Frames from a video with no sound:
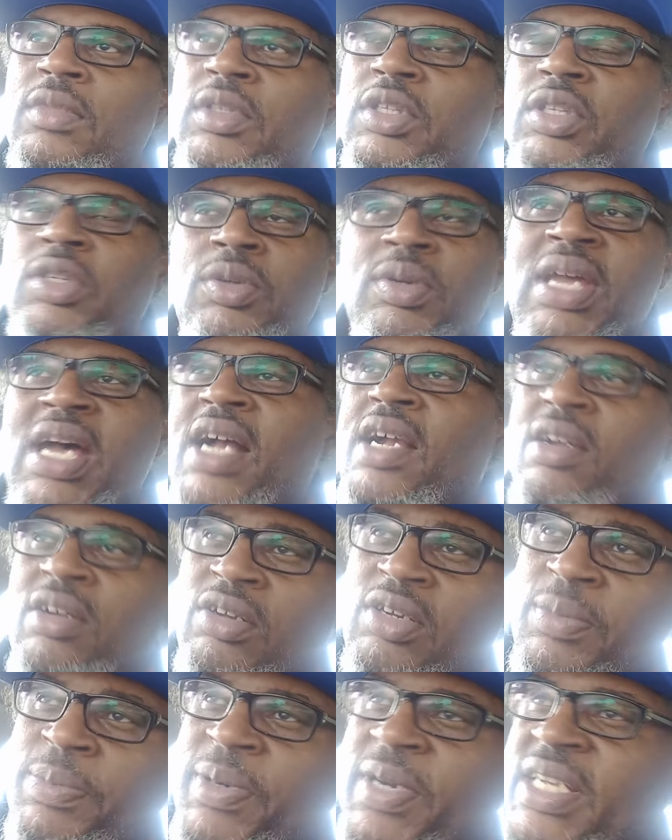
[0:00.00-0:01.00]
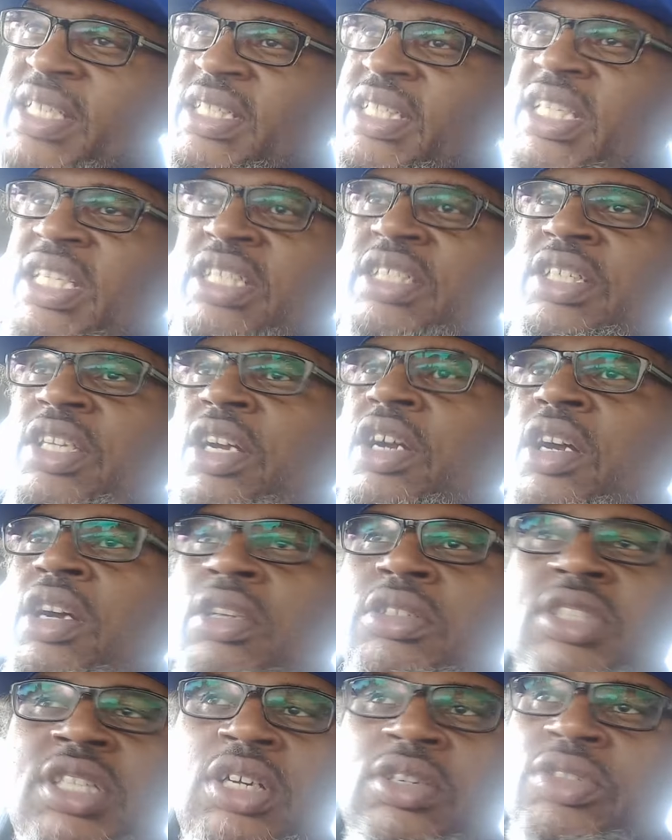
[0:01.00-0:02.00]
You're not going to impress these
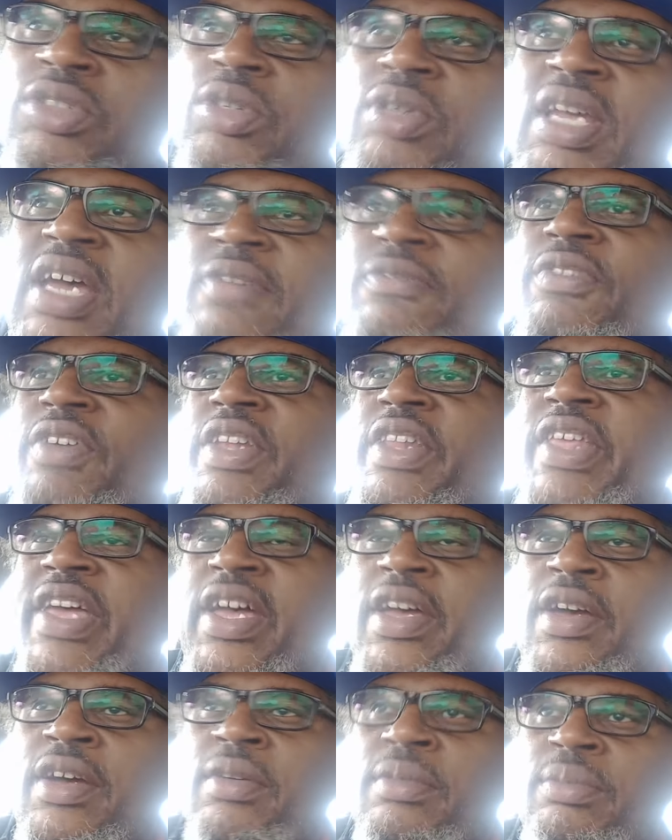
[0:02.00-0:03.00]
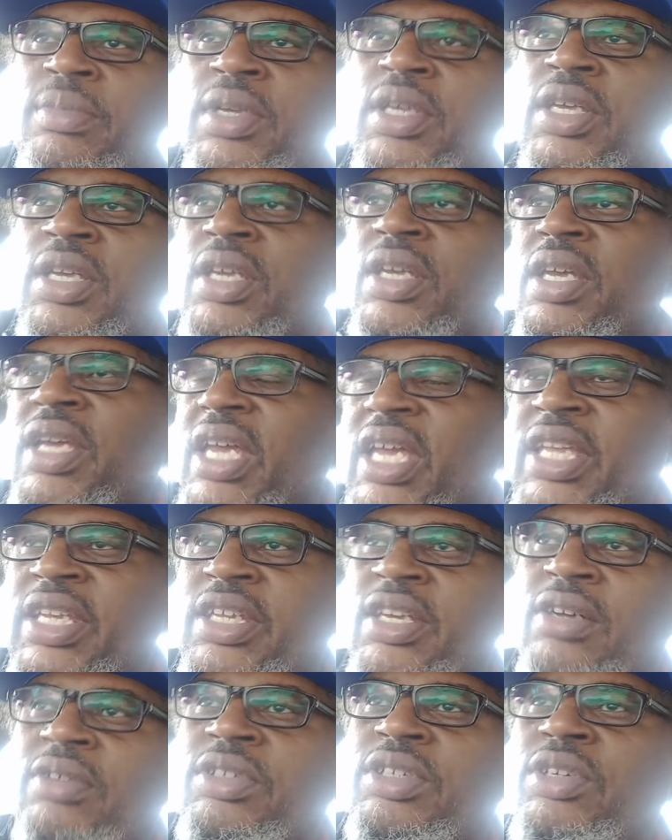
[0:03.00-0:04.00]
girls. Don't do that for them. And
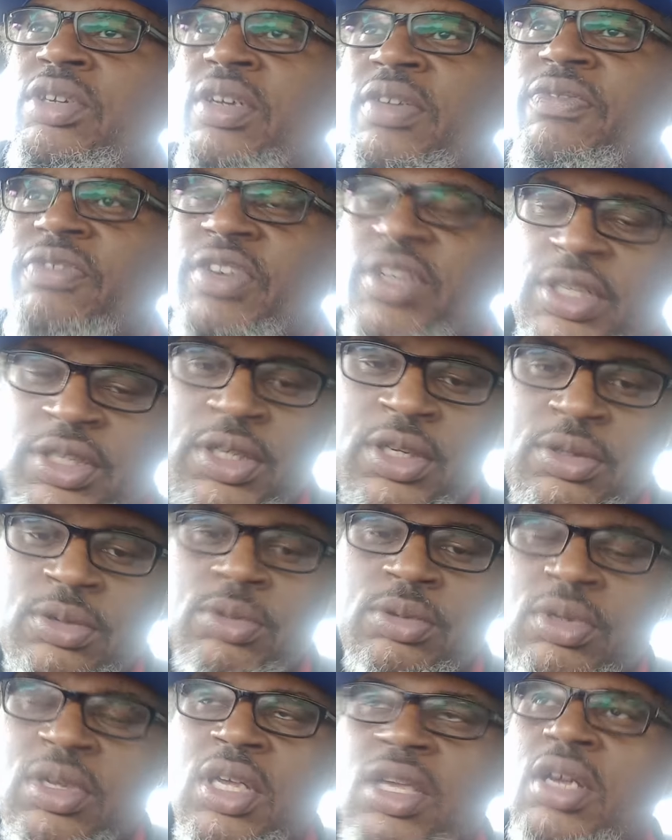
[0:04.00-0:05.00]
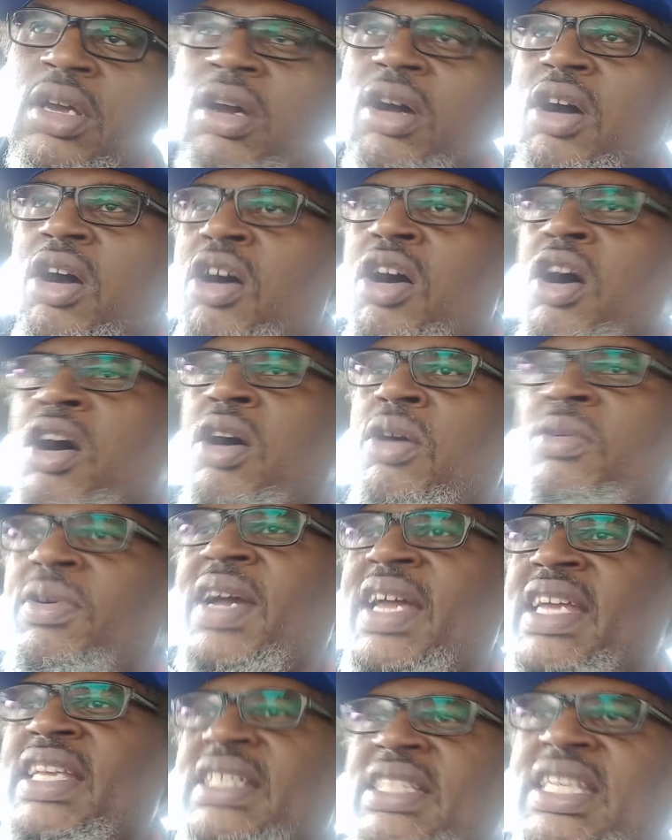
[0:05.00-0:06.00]
don't do it for you.
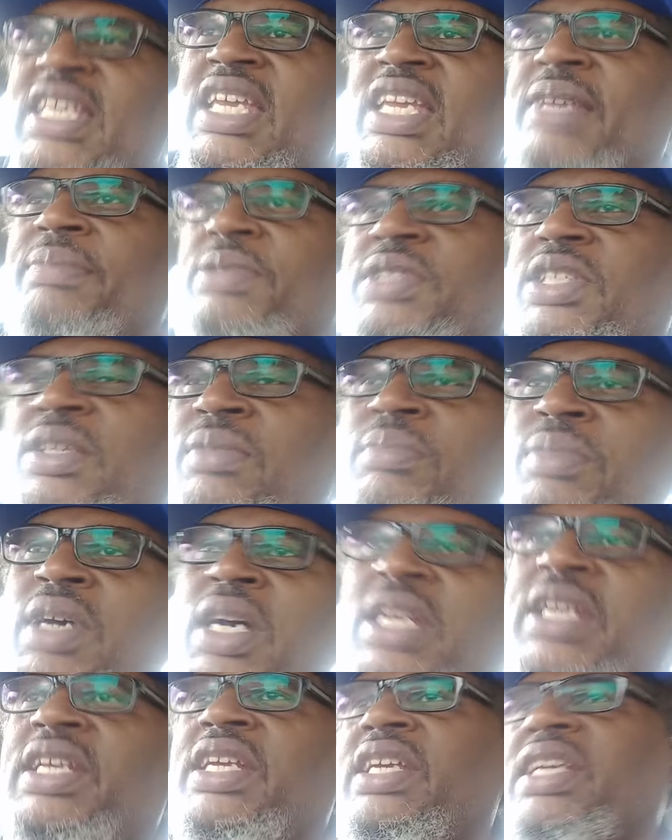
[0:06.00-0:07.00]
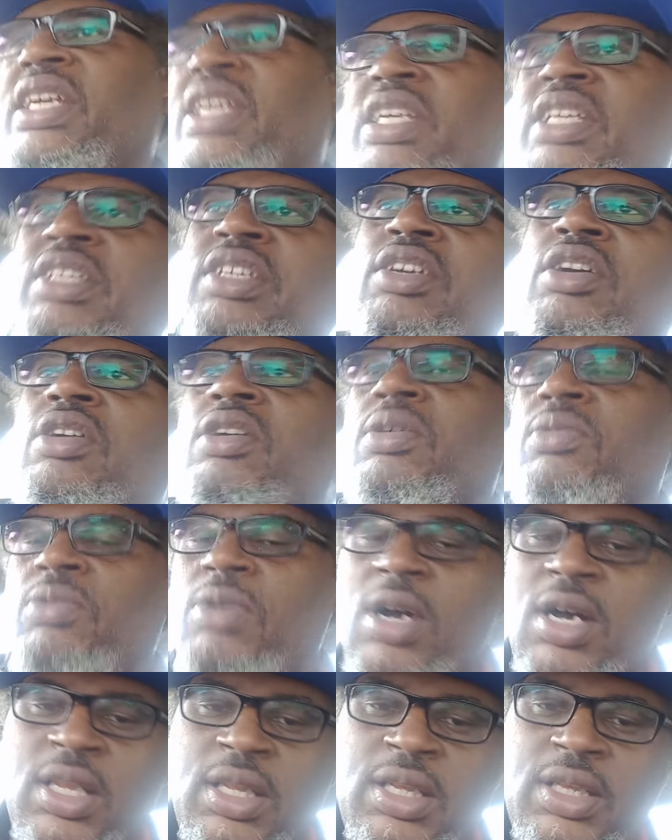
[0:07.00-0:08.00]
Always keep some money in your
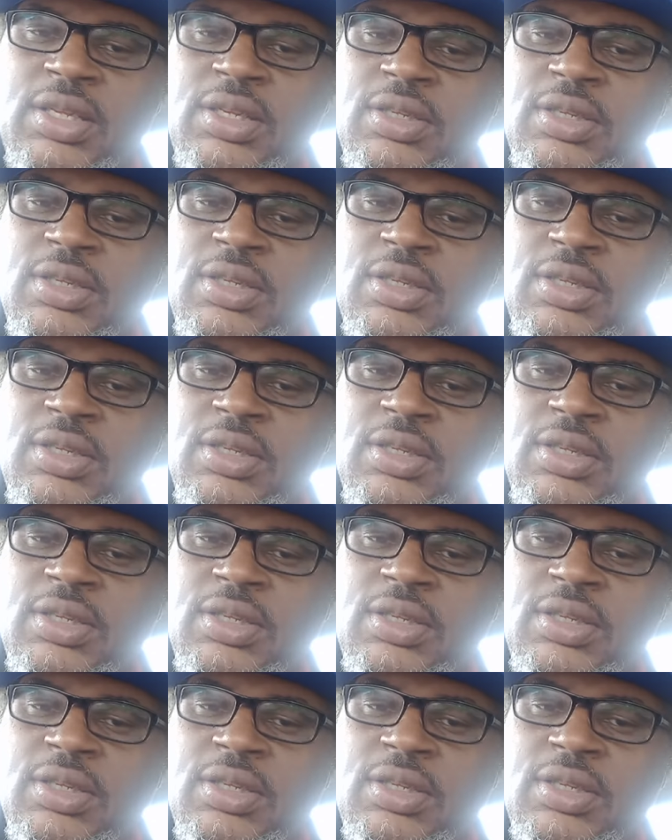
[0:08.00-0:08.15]
wallet.